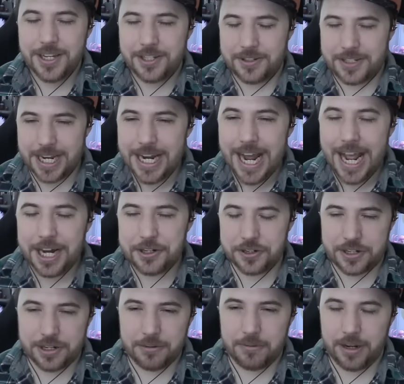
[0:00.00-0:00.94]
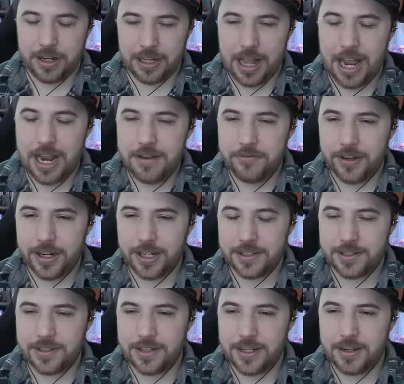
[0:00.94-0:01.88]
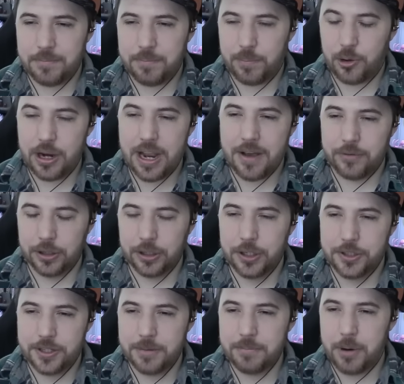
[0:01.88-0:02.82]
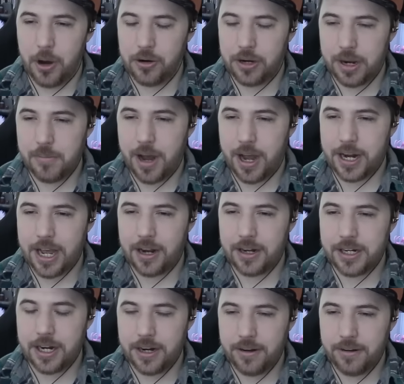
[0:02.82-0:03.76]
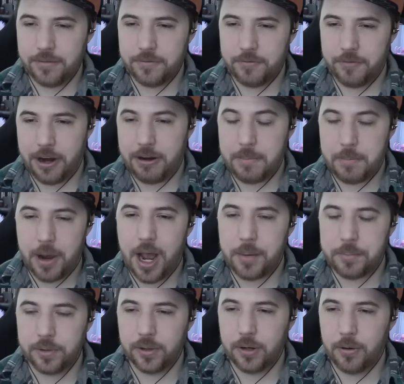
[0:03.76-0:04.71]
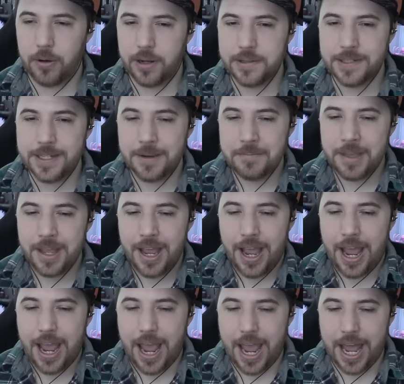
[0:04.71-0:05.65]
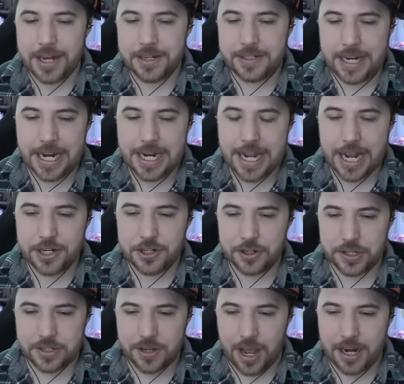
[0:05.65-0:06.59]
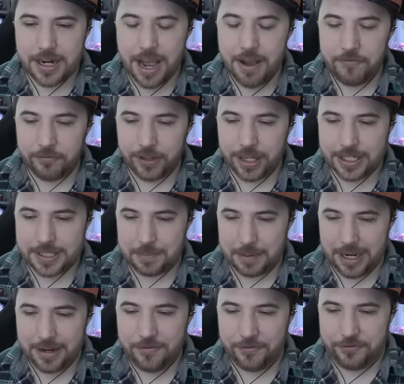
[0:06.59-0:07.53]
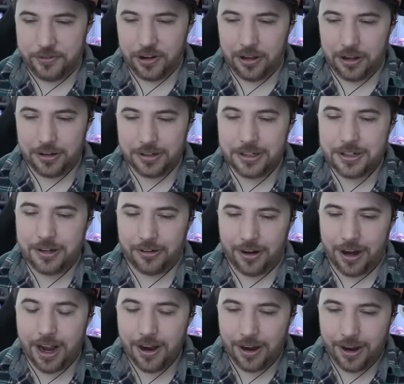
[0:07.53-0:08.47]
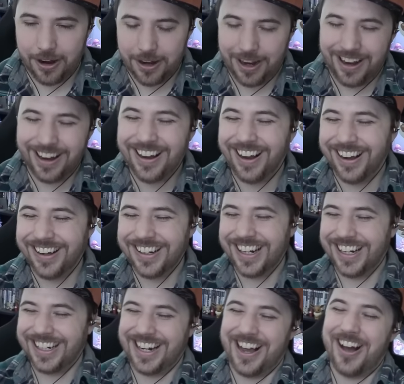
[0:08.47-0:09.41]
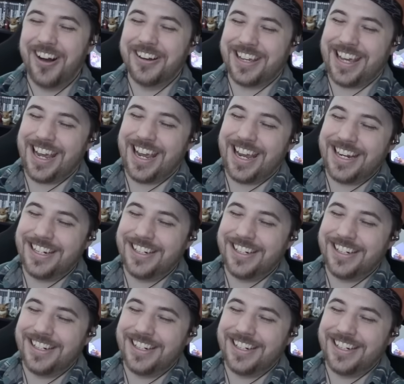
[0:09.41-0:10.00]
So teenagers in real life, and it's the pre-evolution Pokemon out here, very popular ones, and teenagers on Netflix being full grown. Okay,